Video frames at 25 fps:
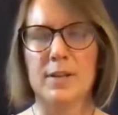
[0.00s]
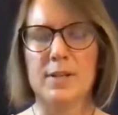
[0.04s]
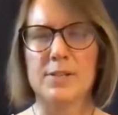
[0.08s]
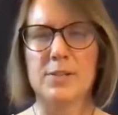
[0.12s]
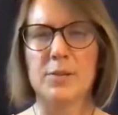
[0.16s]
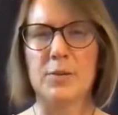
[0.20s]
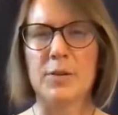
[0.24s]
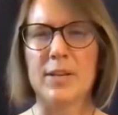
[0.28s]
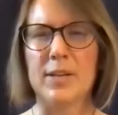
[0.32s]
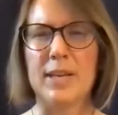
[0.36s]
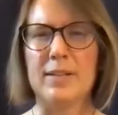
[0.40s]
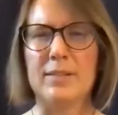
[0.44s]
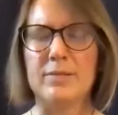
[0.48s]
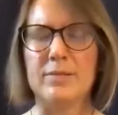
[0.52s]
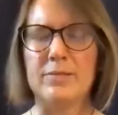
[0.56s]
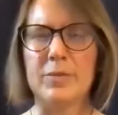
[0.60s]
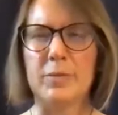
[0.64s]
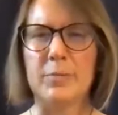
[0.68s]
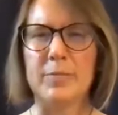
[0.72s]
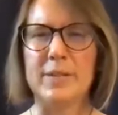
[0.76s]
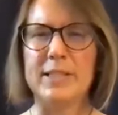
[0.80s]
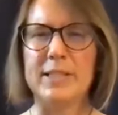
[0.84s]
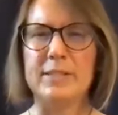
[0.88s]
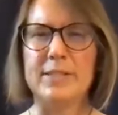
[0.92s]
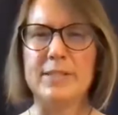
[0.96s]
So again, for
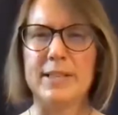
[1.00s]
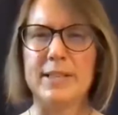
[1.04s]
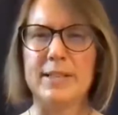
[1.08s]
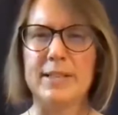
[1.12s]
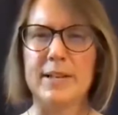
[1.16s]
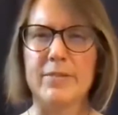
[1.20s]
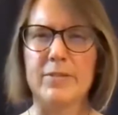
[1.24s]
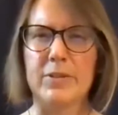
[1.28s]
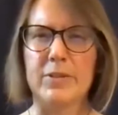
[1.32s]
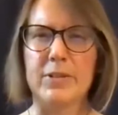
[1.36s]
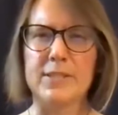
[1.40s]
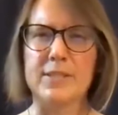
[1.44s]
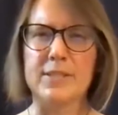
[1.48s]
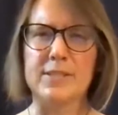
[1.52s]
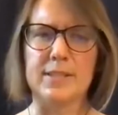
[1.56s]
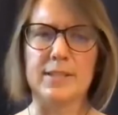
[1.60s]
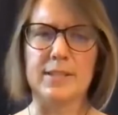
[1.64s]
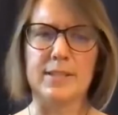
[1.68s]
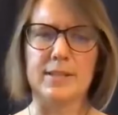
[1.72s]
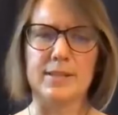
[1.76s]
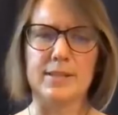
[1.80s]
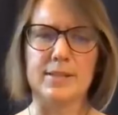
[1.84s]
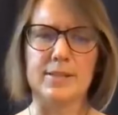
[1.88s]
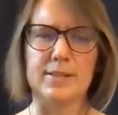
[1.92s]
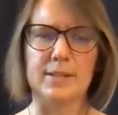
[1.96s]
me, data governance
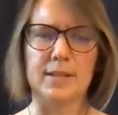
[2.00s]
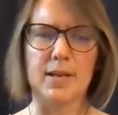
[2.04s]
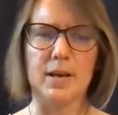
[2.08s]
is